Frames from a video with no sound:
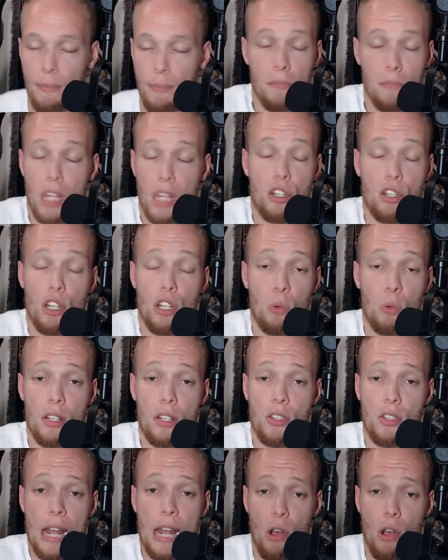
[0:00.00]
That's just what the
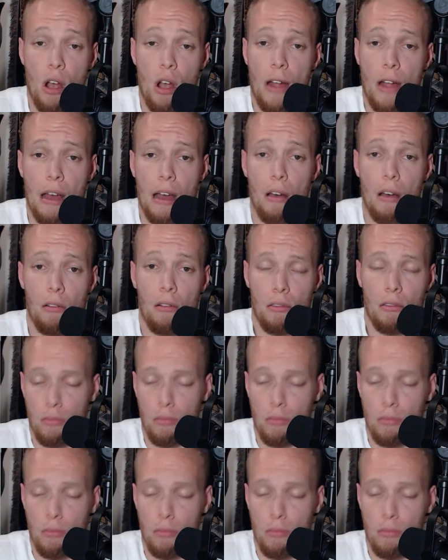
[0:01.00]
Saints are right now.